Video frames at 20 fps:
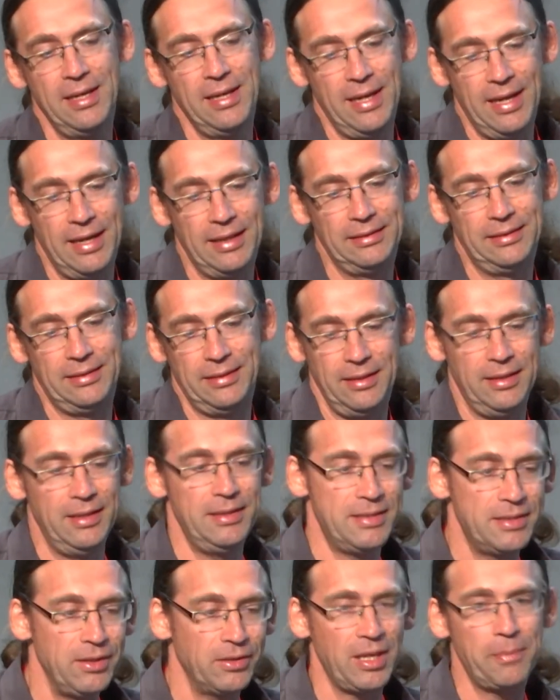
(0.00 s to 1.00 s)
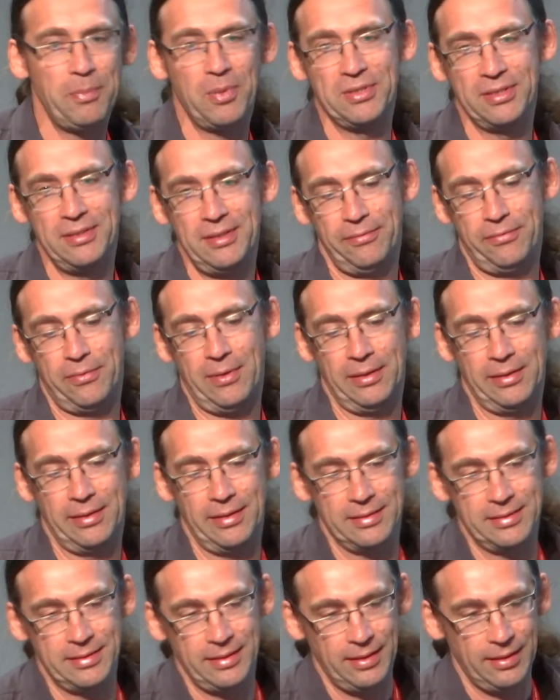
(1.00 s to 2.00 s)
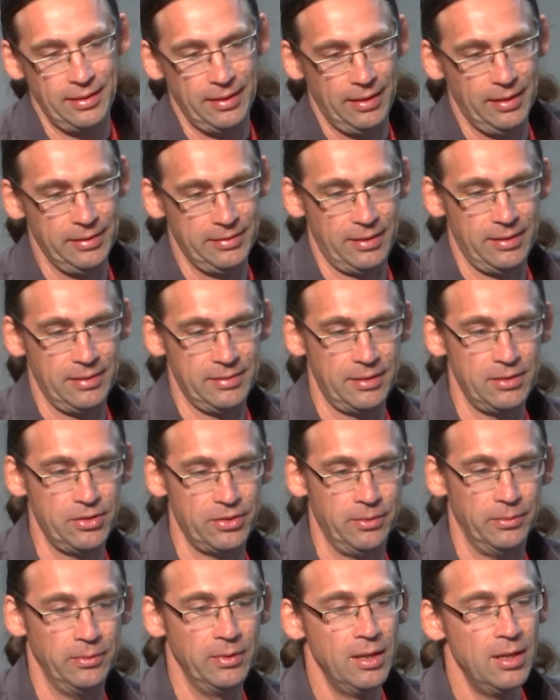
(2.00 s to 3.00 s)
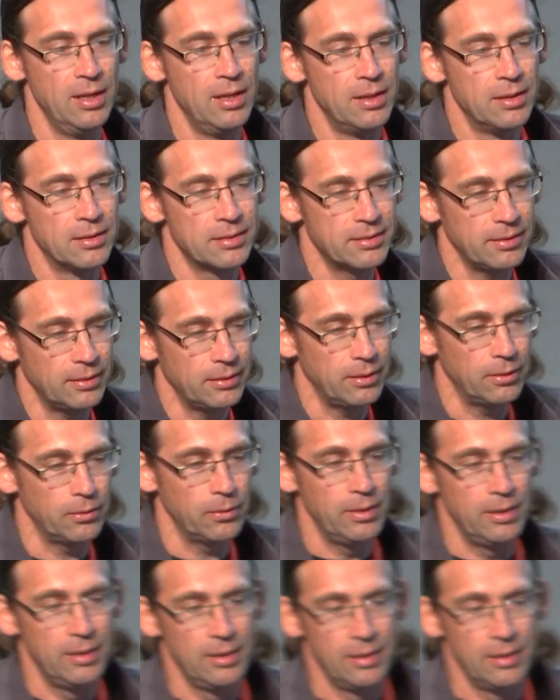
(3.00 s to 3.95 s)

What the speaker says: And it's not a positive one, as I show. So,